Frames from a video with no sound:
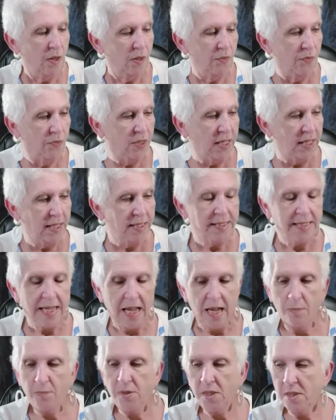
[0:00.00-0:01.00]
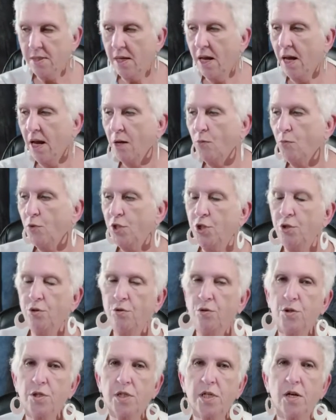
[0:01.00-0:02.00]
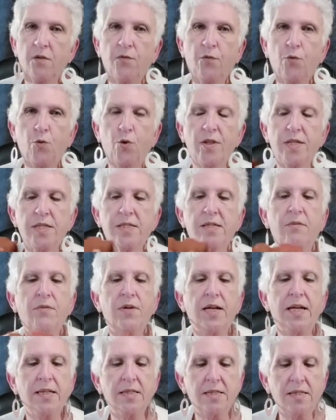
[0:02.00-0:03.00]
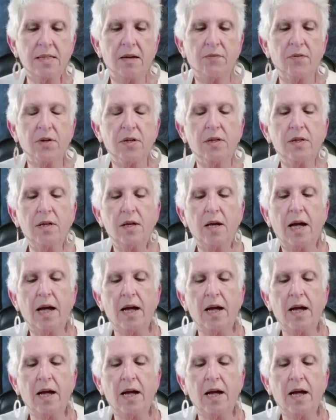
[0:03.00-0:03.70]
The same design was used for the 787.